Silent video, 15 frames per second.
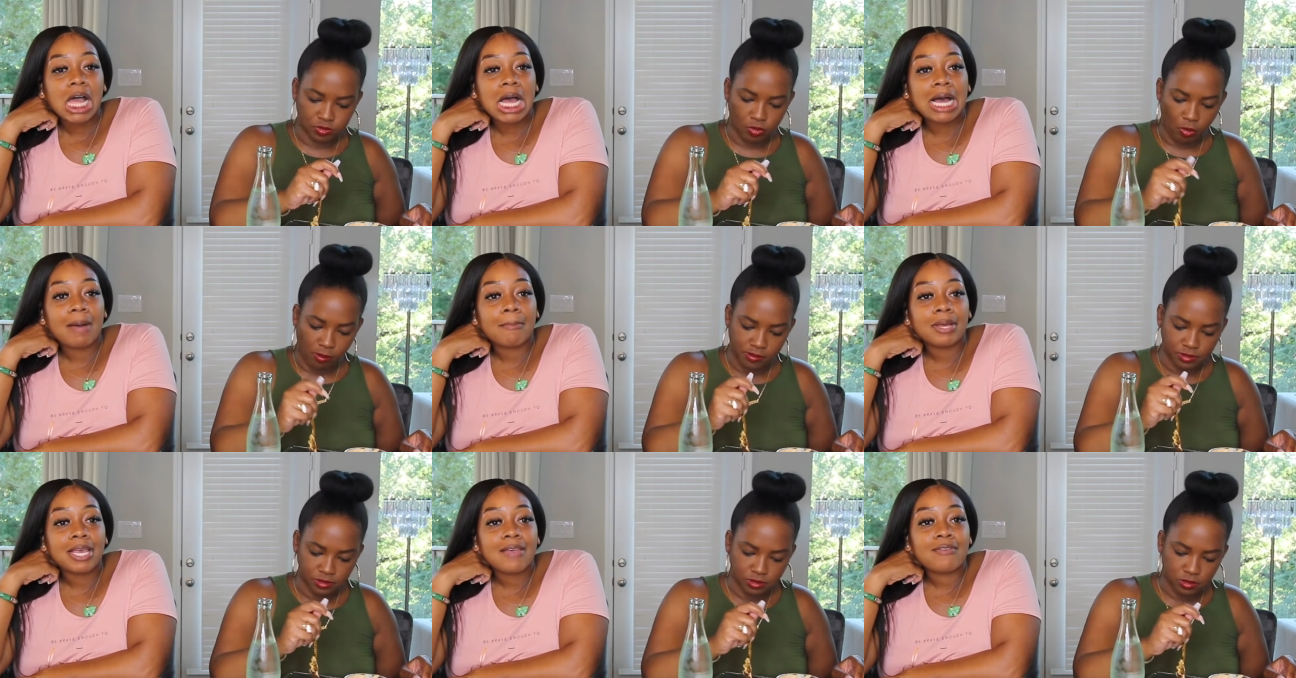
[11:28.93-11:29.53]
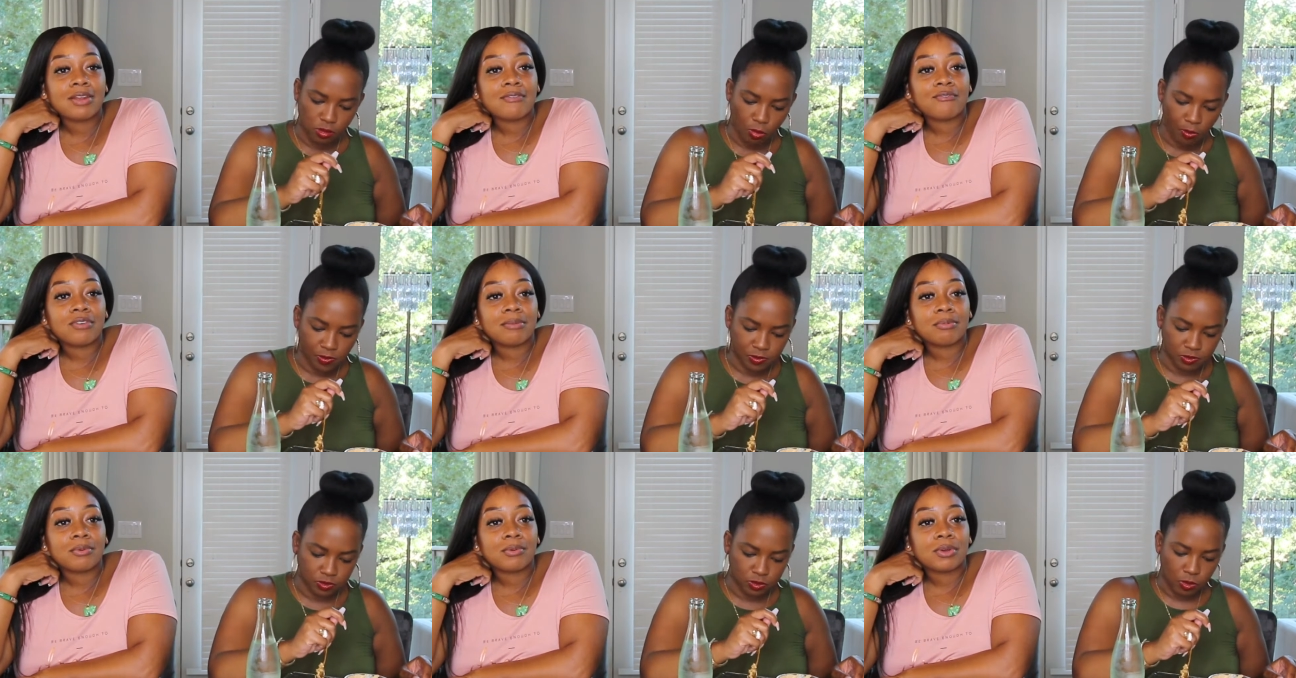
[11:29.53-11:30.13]
Speaker 1: Um, but even in
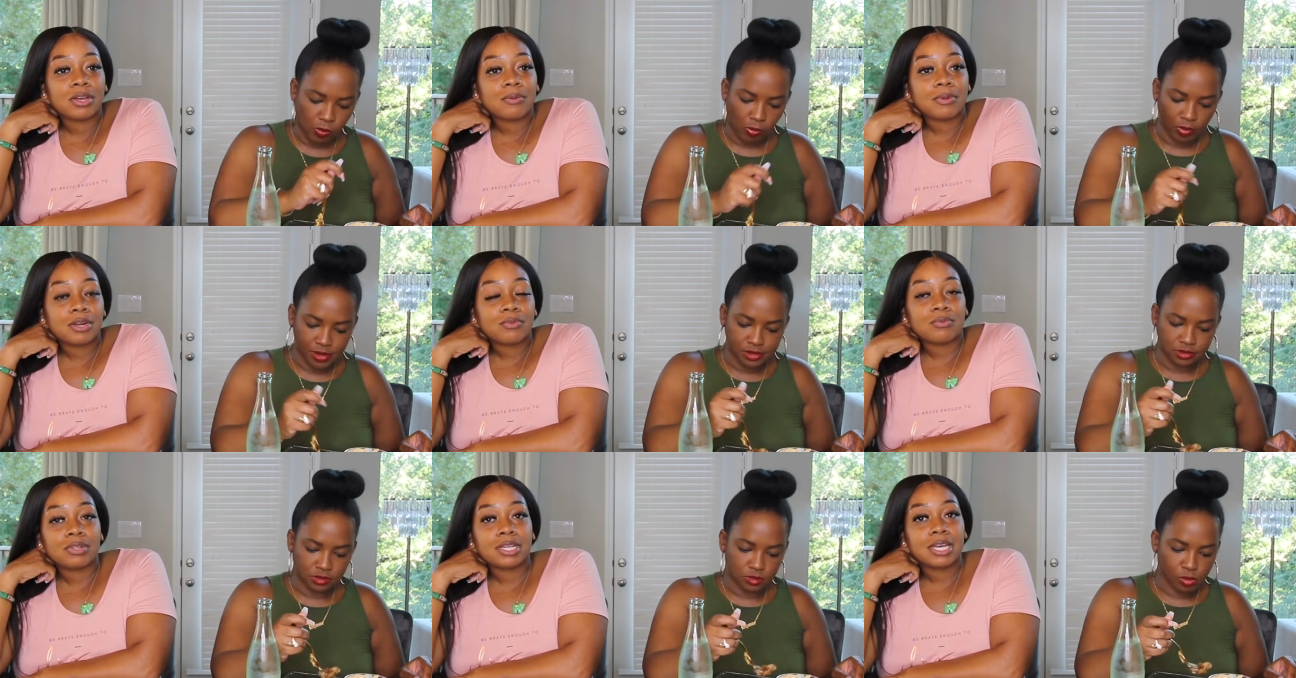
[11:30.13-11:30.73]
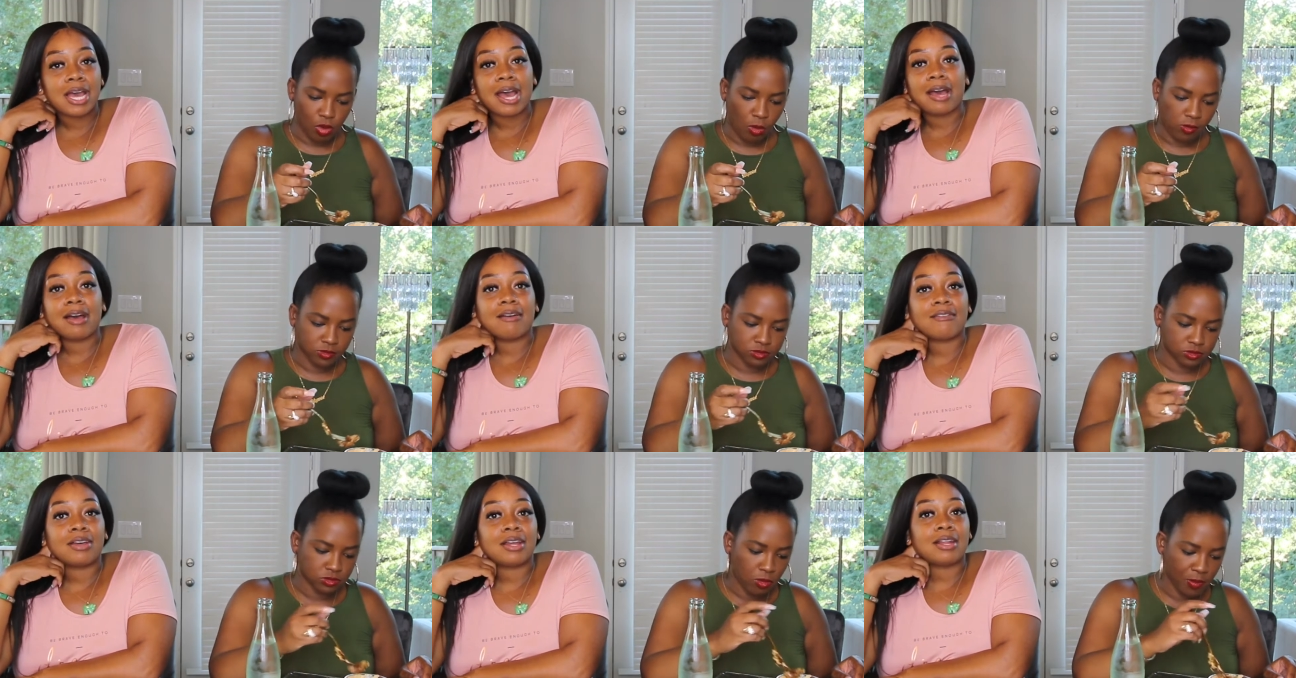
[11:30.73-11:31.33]
February, we didn't really
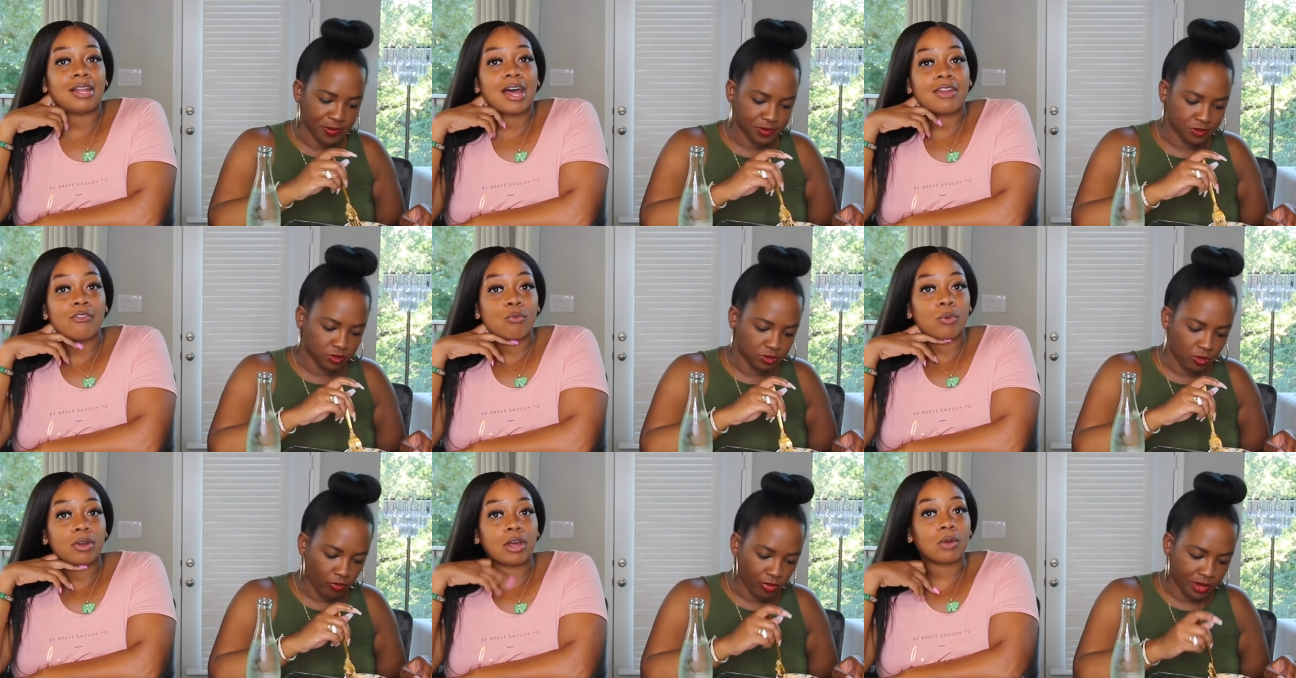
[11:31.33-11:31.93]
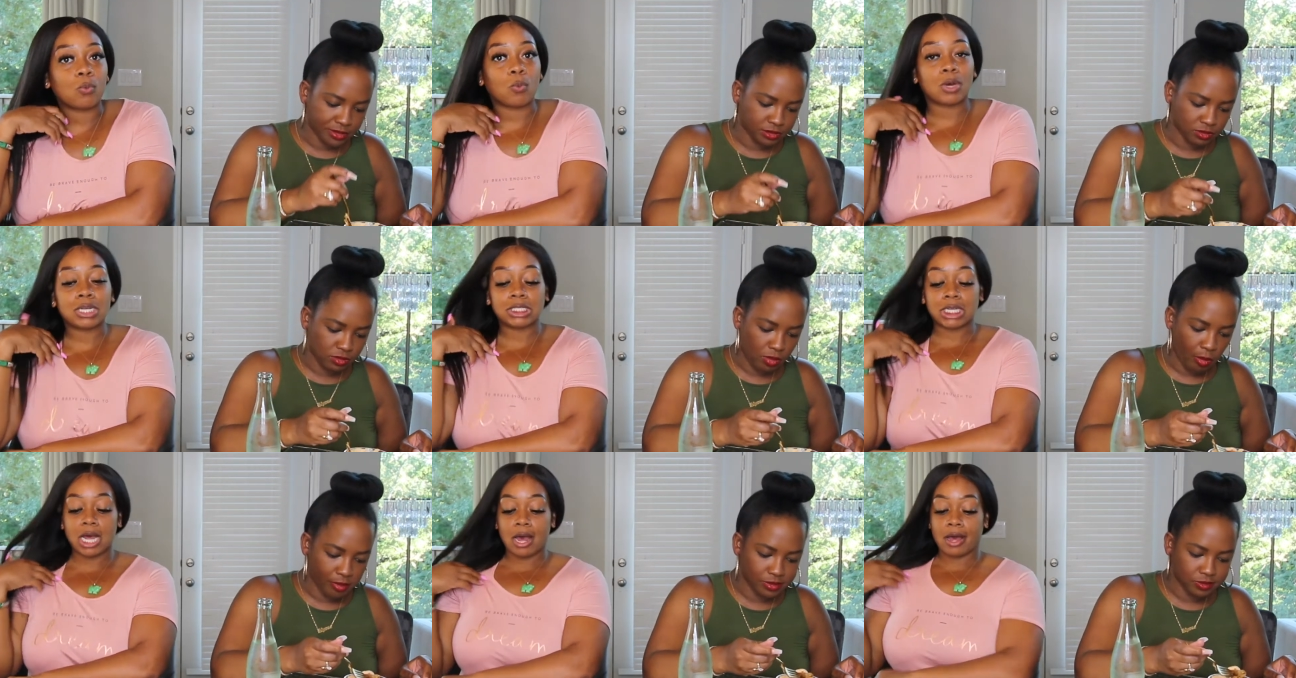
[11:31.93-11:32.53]
have a lot of
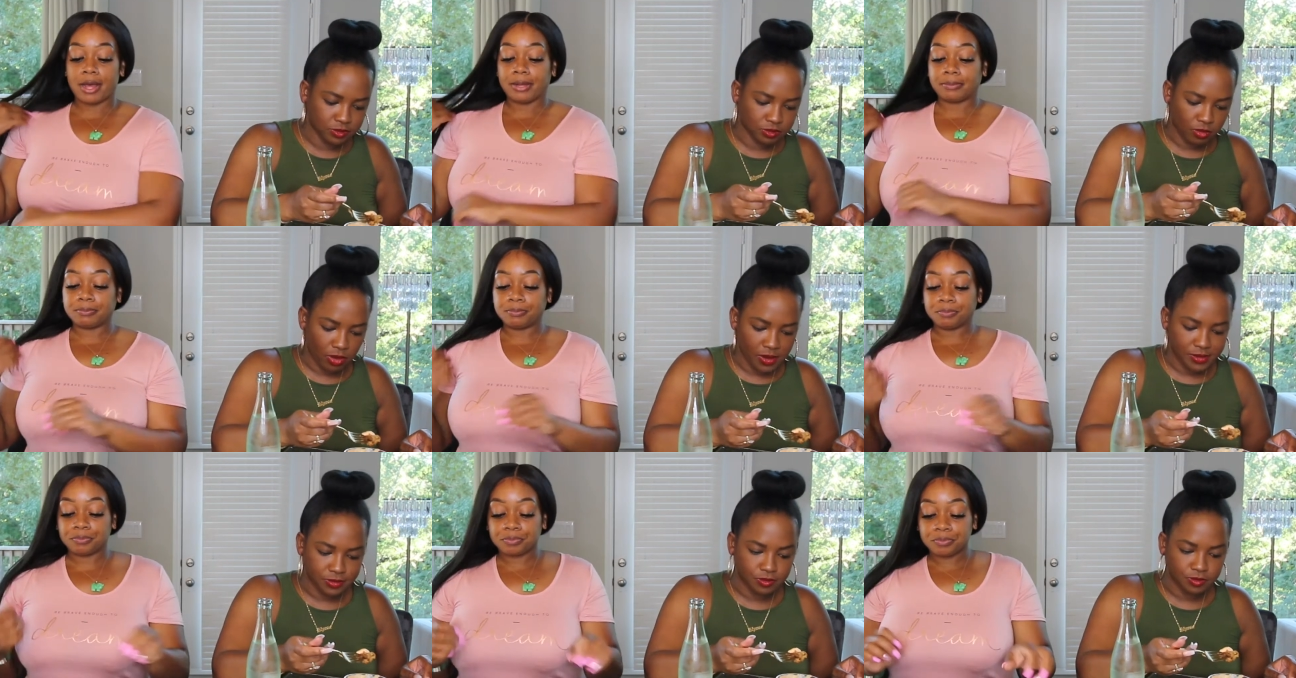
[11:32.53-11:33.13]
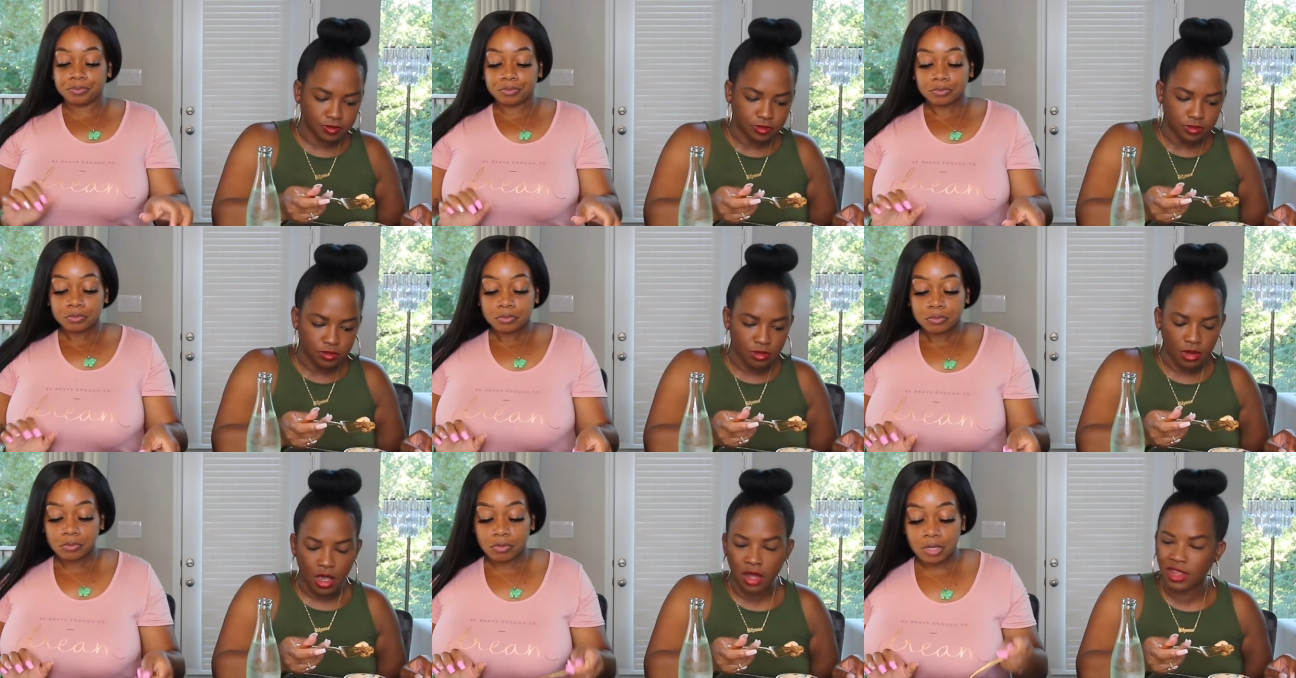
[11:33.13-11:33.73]
one-on-one time.
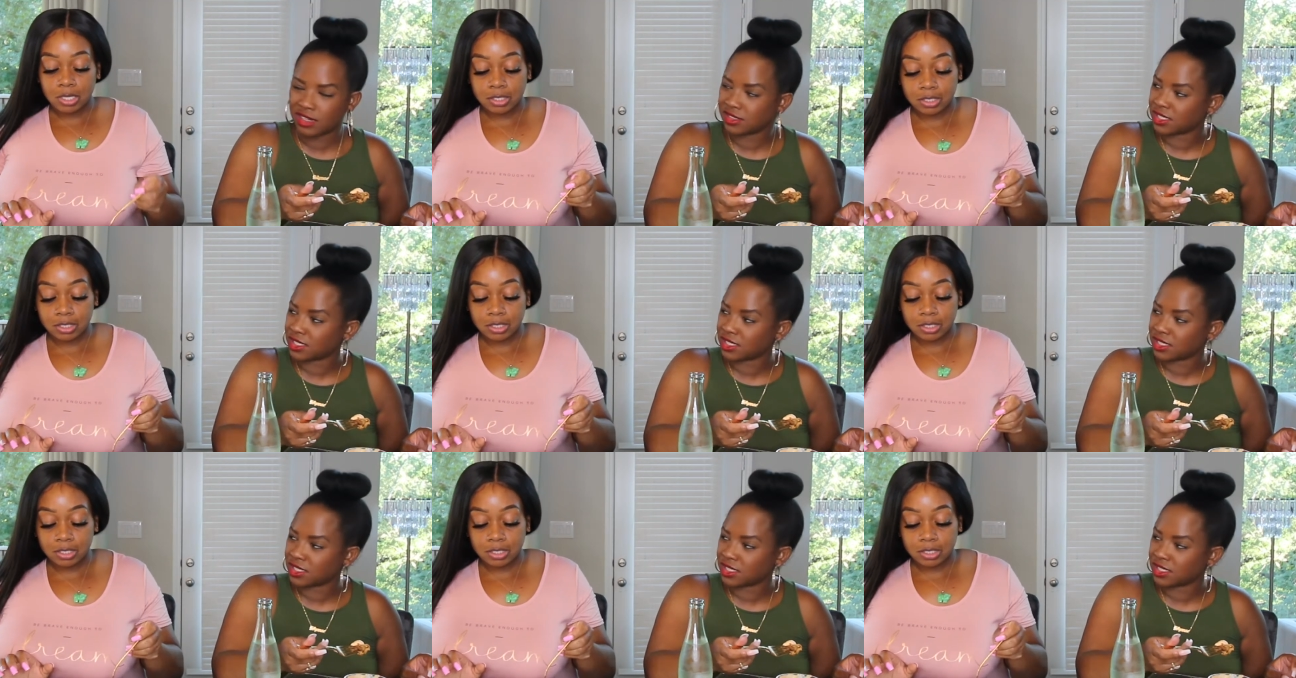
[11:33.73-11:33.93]
That was